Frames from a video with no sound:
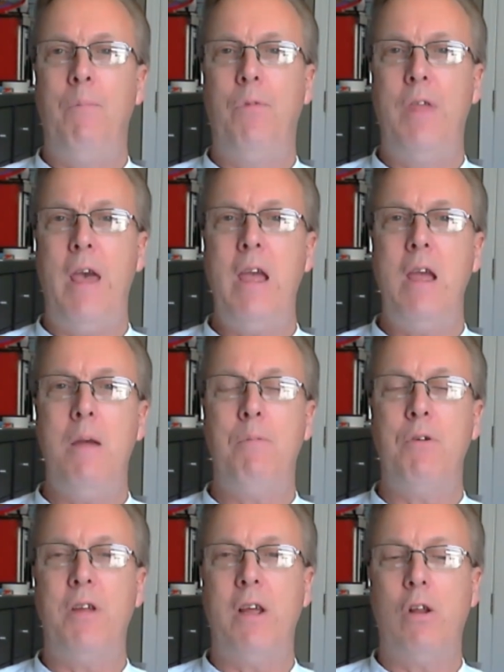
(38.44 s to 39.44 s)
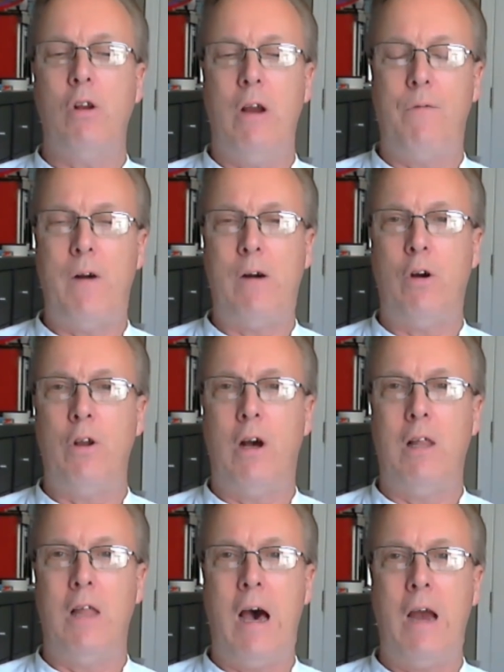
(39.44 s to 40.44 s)
they, in particular, had followed a
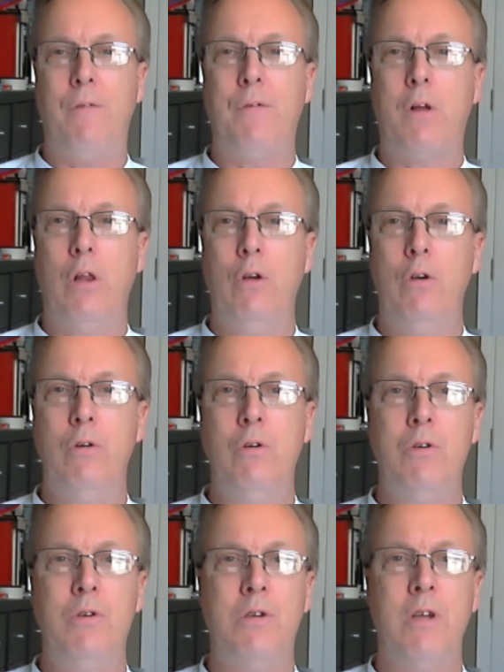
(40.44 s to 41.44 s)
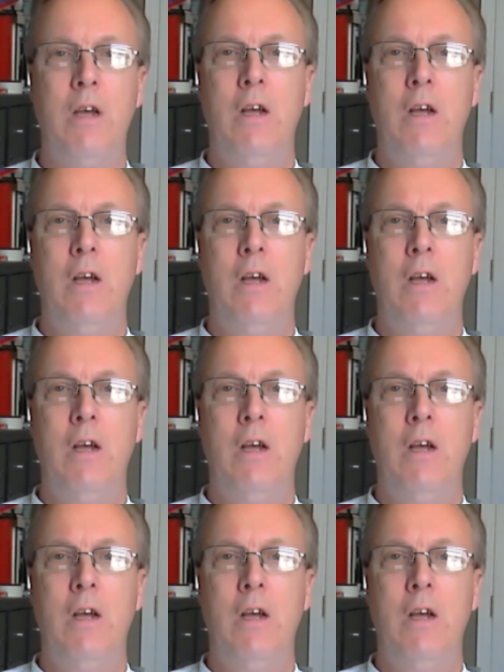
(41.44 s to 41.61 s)
lot of clues